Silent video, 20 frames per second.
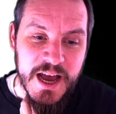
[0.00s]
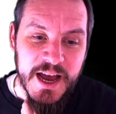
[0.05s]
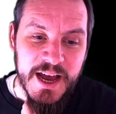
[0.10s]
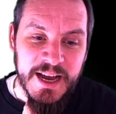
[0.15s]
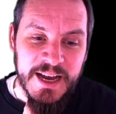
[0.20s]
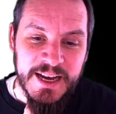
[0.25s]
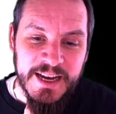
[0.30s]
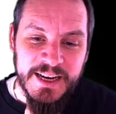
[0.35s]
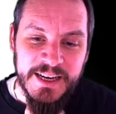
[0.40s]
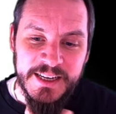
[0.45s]

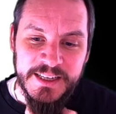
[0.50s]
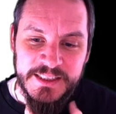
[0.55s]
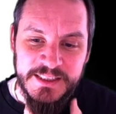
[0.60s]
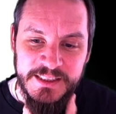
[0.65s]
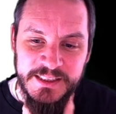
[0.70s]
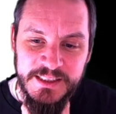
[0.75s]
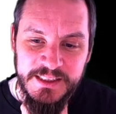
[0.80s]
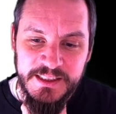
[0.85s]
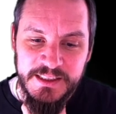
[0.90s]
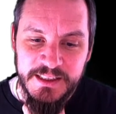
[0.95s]

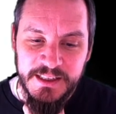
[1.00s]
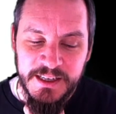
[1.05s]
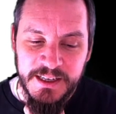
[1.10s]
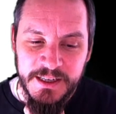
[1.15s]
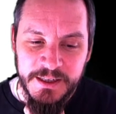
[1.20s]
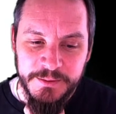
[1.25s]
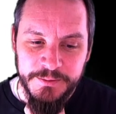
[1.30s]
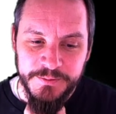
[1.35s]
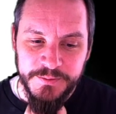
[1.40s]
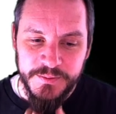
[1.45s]
And
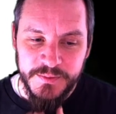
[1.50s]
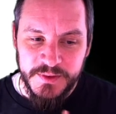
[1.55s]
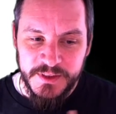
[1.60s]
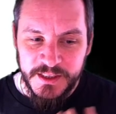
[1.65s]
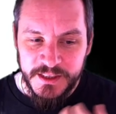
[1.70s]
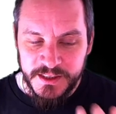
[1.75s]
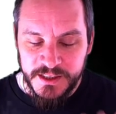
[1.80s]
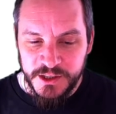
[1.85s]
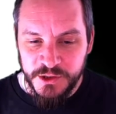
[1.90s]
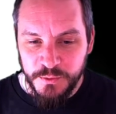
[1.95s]

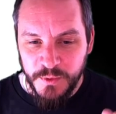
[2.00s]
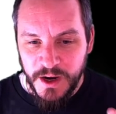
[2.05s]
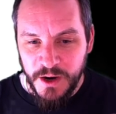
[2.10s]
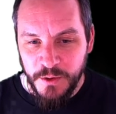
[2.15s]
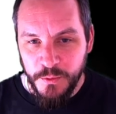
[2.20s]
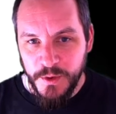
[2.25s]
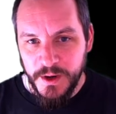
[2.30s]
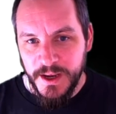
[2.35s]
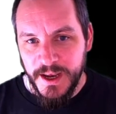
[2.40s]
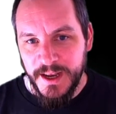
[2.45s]
this is why
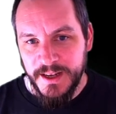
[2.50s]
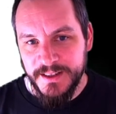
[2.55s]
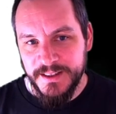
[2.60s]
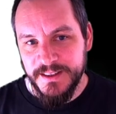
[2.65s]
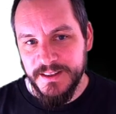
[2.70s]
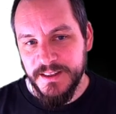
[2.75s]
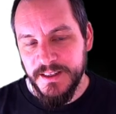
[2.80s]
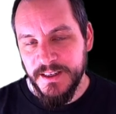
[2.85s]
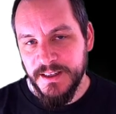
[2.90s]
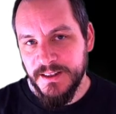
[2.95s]
we add
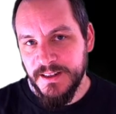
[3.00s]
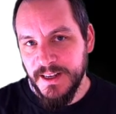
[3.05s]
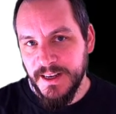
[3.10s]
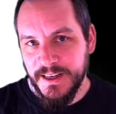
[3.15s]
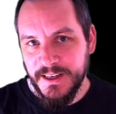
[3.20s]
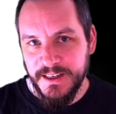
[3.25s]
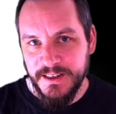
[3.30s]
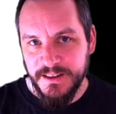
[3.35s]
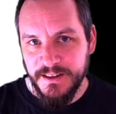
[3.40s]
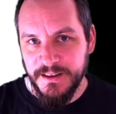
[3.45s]
it
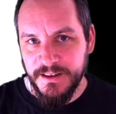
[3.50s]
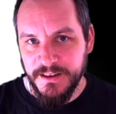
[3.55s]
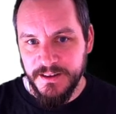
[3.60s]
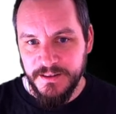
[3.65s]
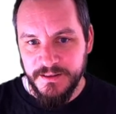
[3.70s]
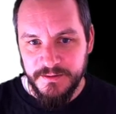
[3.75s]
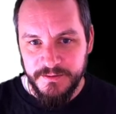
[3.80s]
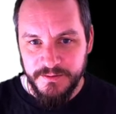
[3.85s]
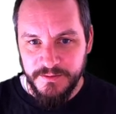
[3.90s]
like in the